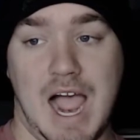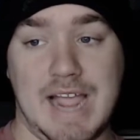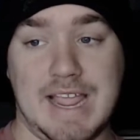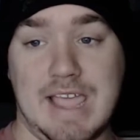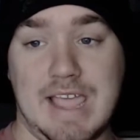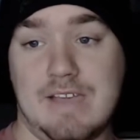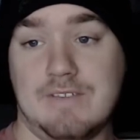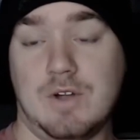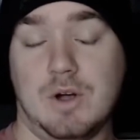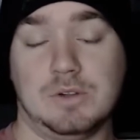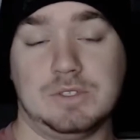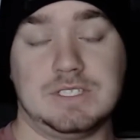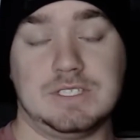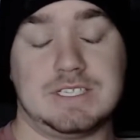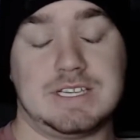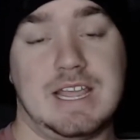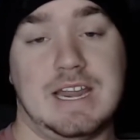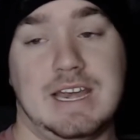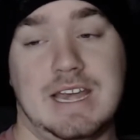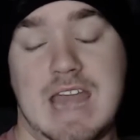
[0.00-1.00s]
gave Golden
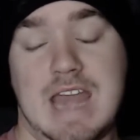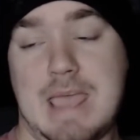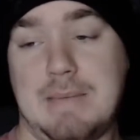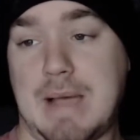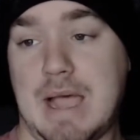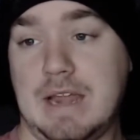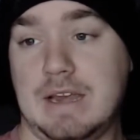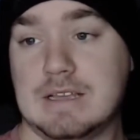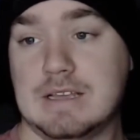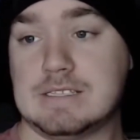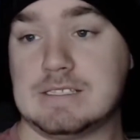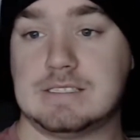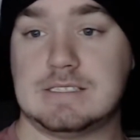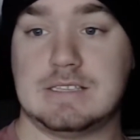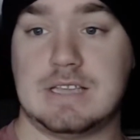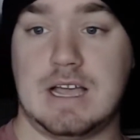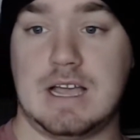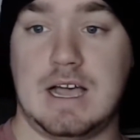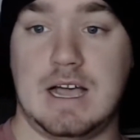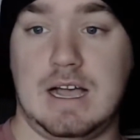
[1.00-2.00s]
Tate an
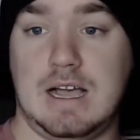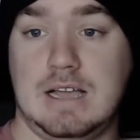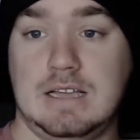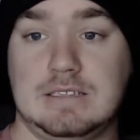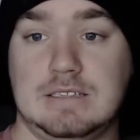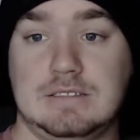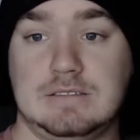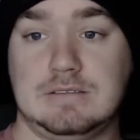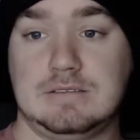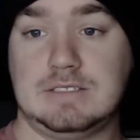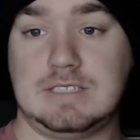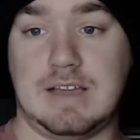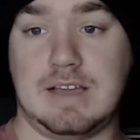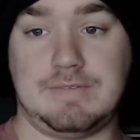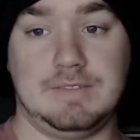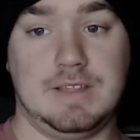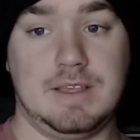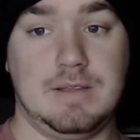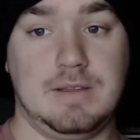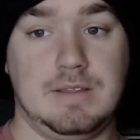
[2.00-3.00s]
A-.
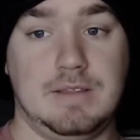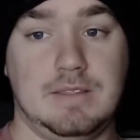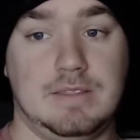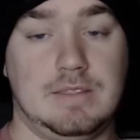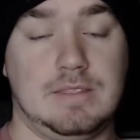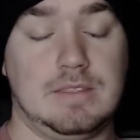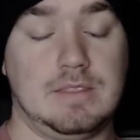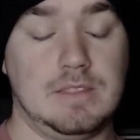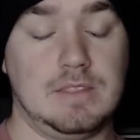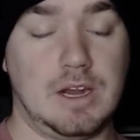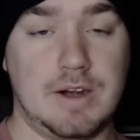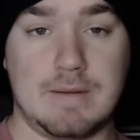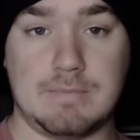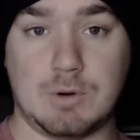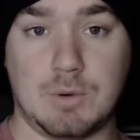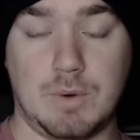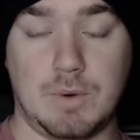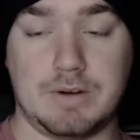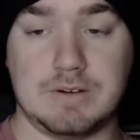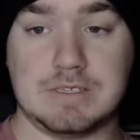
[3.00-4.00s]
Definitely our
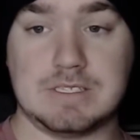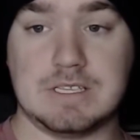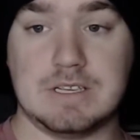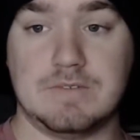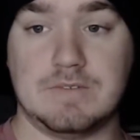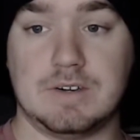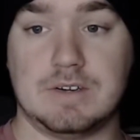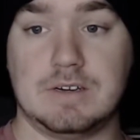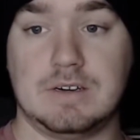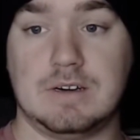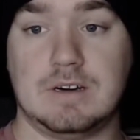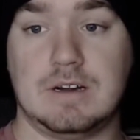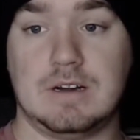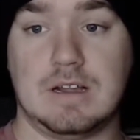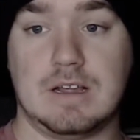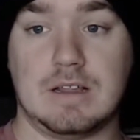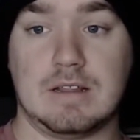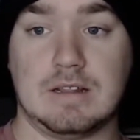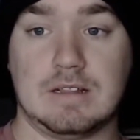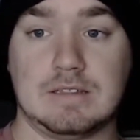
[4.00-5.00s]
number 1 receiver.
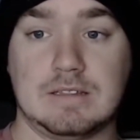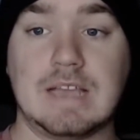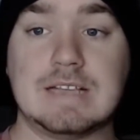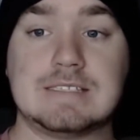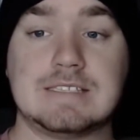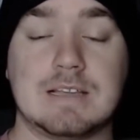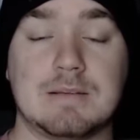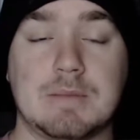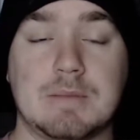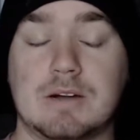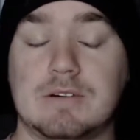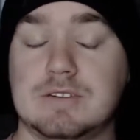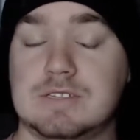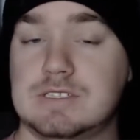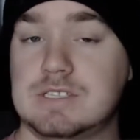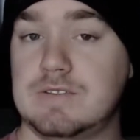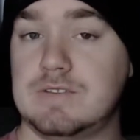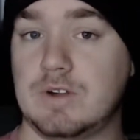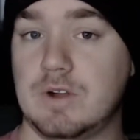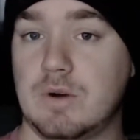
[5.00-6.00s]
The nice thing about our
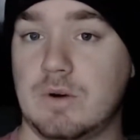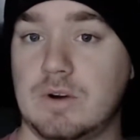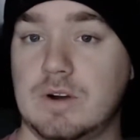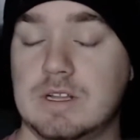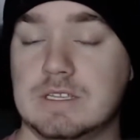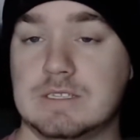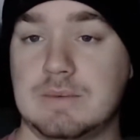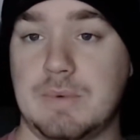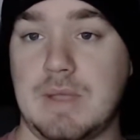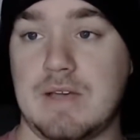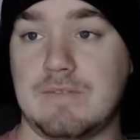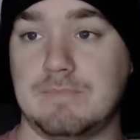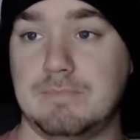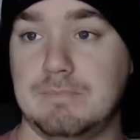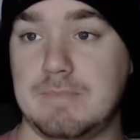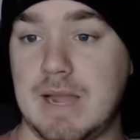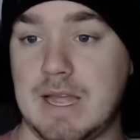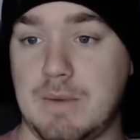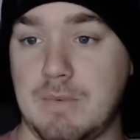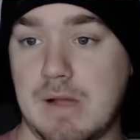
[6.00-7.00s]
receiving core is that we have
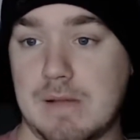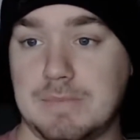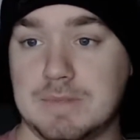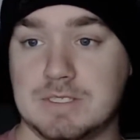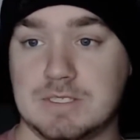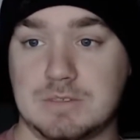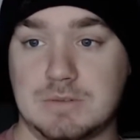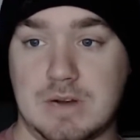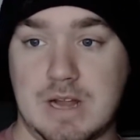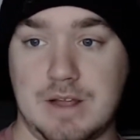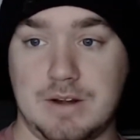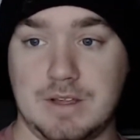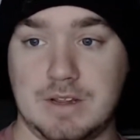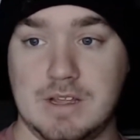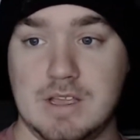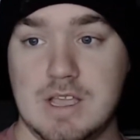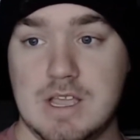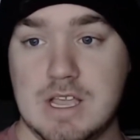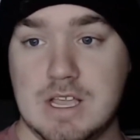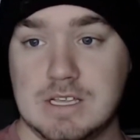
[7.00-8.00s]
many weapons throughout it.
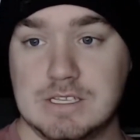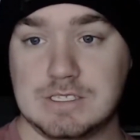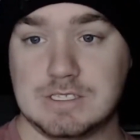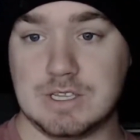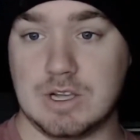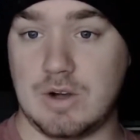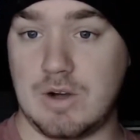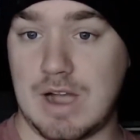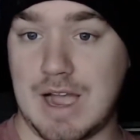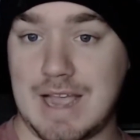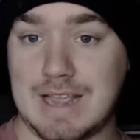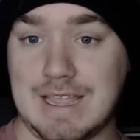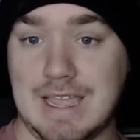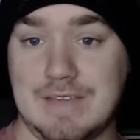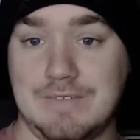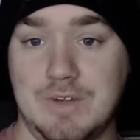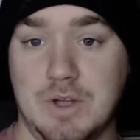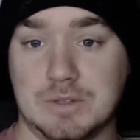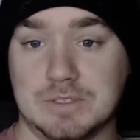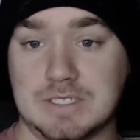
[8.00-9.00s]
So I
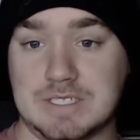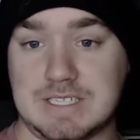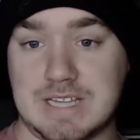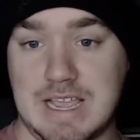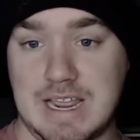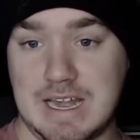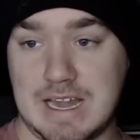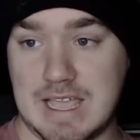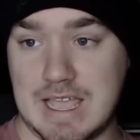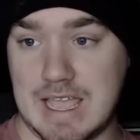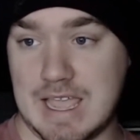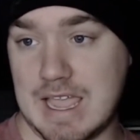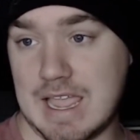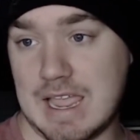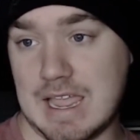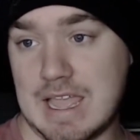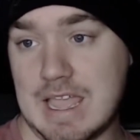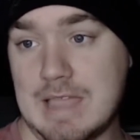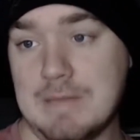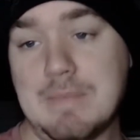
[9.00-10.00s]
gave Golden Tate
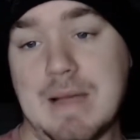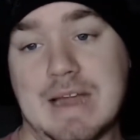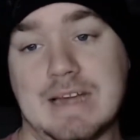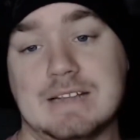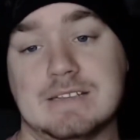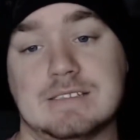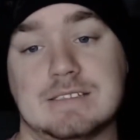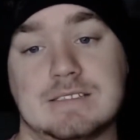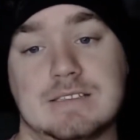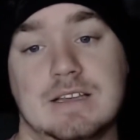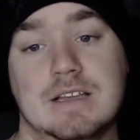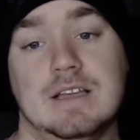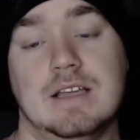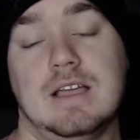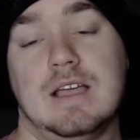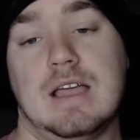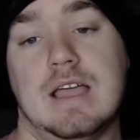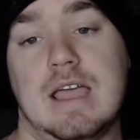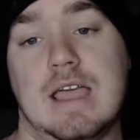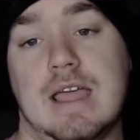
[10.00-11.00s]
a A-,
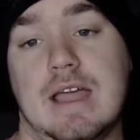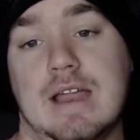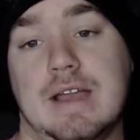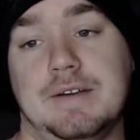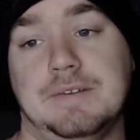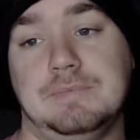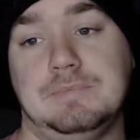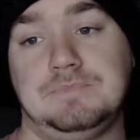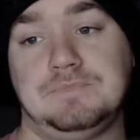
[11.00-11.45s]
and